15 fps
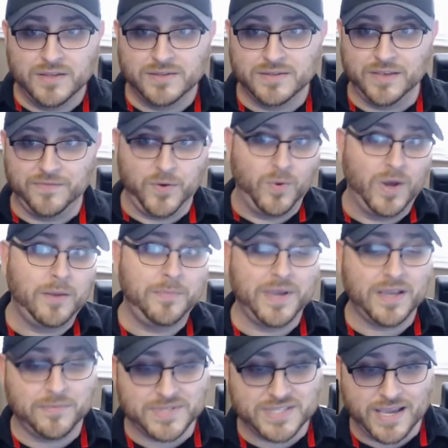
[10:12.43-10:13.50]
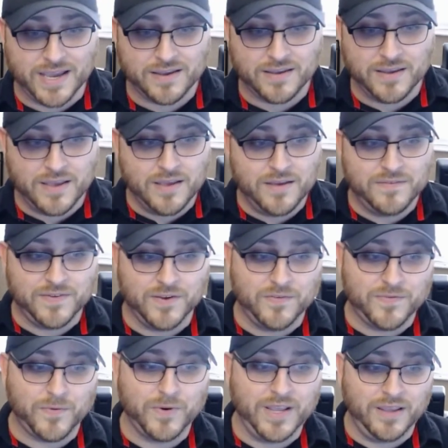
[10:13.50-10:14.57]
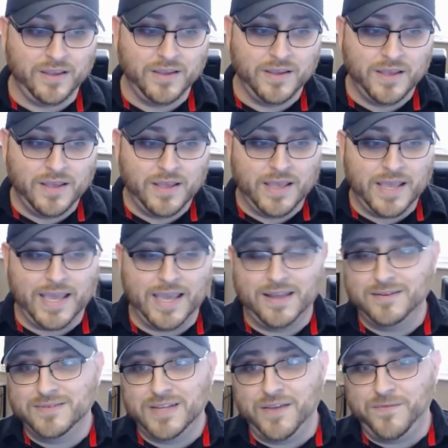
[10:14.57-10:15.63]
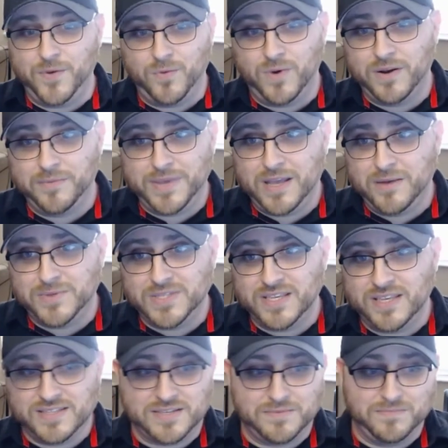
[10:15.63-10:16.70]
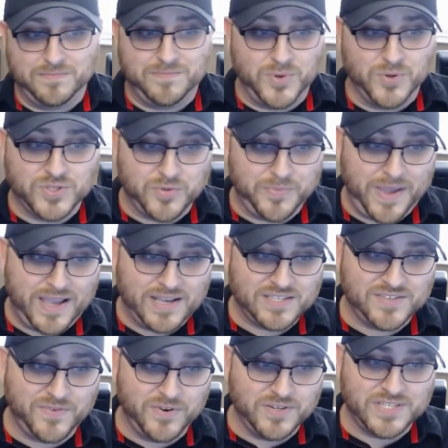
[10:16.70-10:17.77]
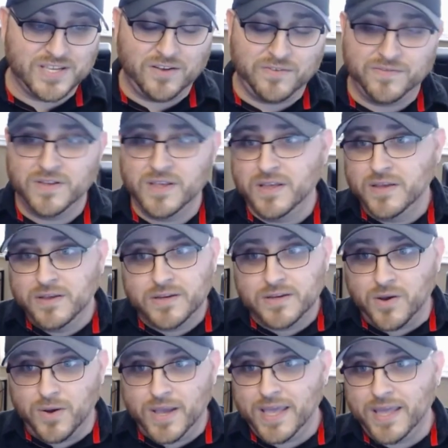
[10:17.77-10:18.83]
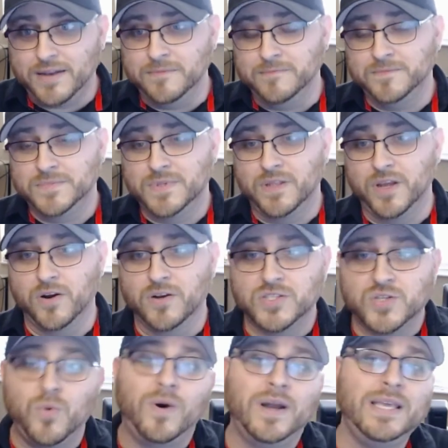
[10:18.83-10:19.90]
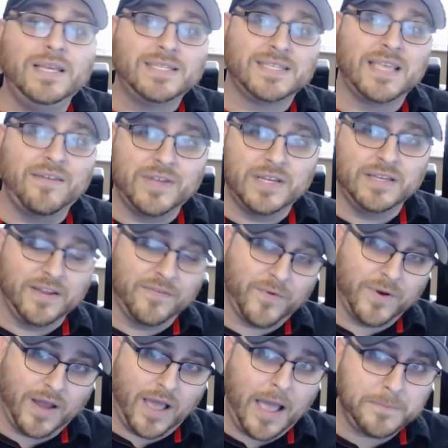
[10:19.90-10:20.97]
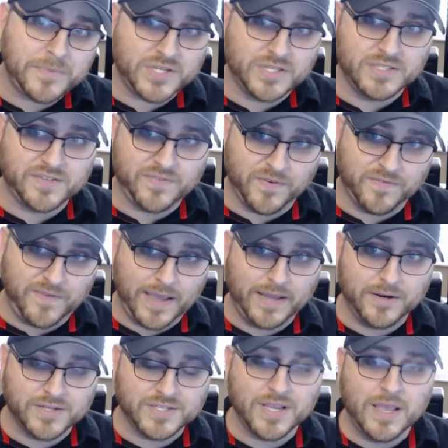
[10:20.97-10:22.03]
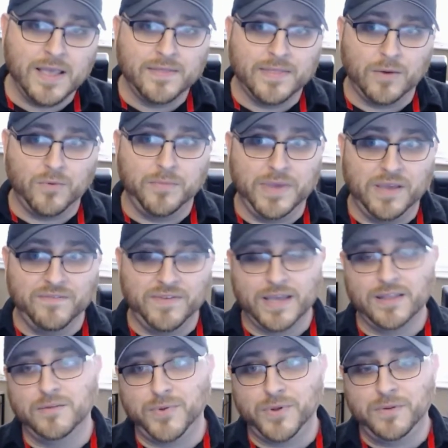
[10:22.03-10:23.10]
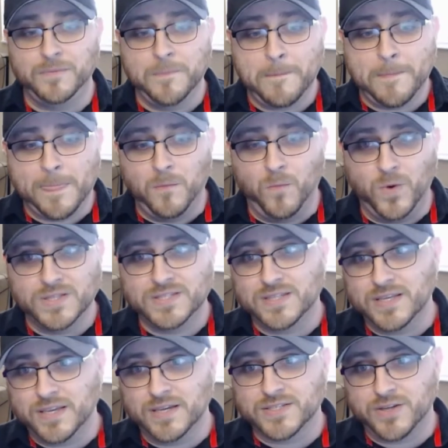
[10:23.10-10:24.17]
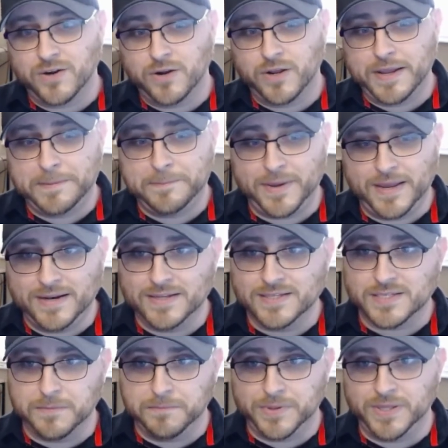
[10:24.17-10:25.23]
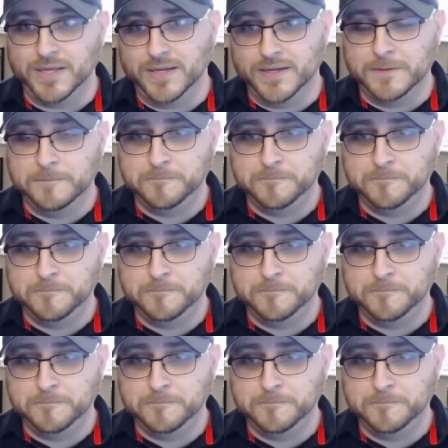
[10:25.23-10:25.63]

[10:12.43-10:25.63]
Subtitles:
If you want to pick up a deck, feel free. And if you want to be able to get some booster packs for yourself, go ahead. There are 27 different options for fighters that will be available once the Kickstarter campaign is completed.